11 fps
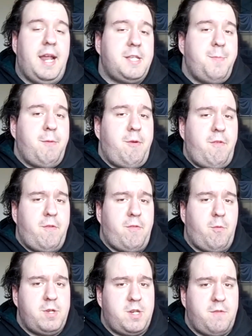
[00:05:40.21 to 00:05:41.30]
And that's my review of
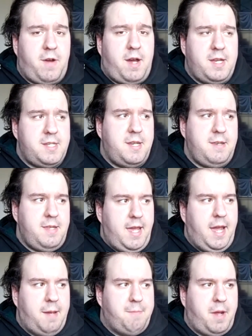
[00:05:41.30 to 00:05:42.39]
The Wizard of Oz. And
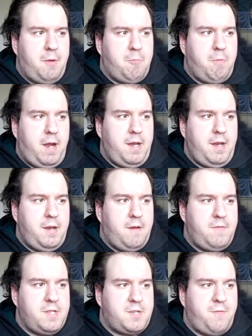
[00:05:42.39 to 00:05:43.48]
yeah, my rating
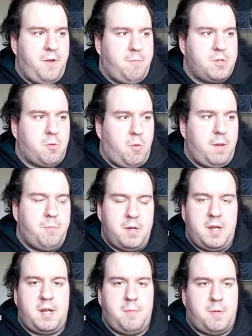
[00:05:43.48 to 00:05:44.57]
of this film was quite
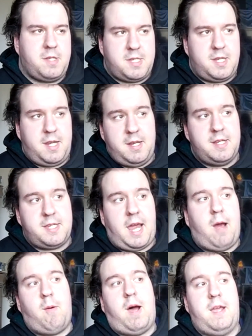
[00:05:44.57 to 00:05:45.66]
predictable, seeing as
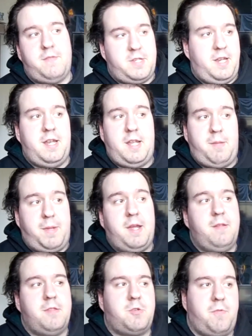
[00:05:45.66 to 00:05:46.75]
how I have stated at the
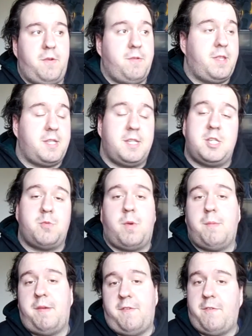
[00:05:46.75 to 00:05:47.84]
beginning of this review that this is
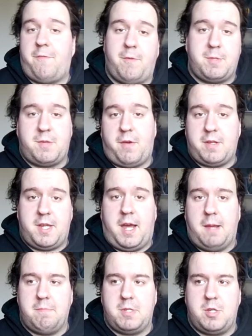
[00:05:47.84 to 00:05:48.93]
one of my favorite films of all
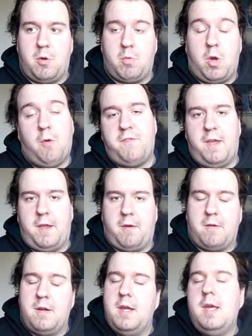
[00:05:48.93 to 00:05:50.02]
time. So go
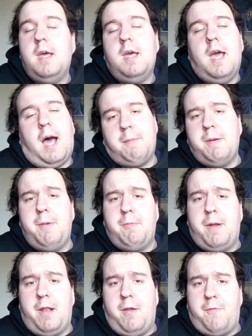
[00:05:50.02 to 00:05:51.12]
figure. I'm going to be
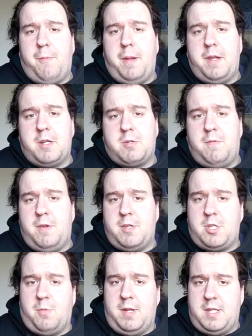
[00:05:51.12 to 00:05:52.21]
reloading for my next review,
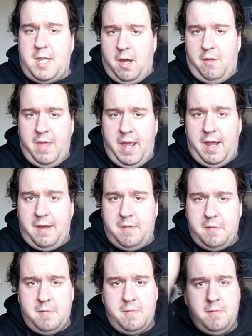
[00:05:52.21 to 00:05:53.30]
so until then,
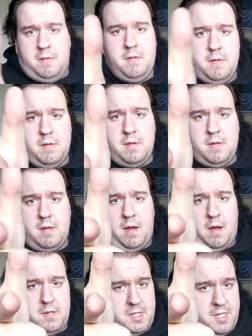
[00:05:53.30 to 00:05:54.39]

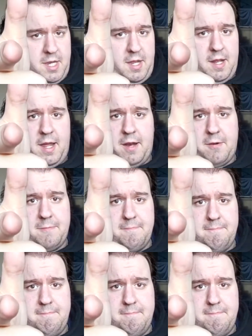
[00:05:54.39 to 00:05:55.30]
I'll see you later.